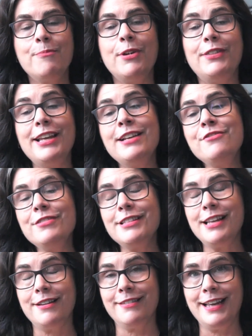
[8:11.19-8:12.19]
But the
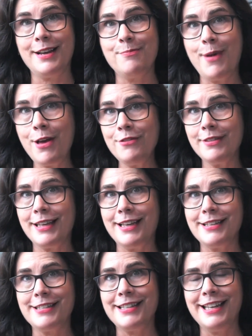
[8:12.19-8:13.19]
interesting thing about
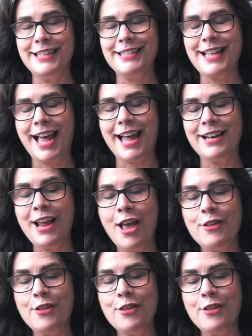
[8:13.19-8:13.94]
this is that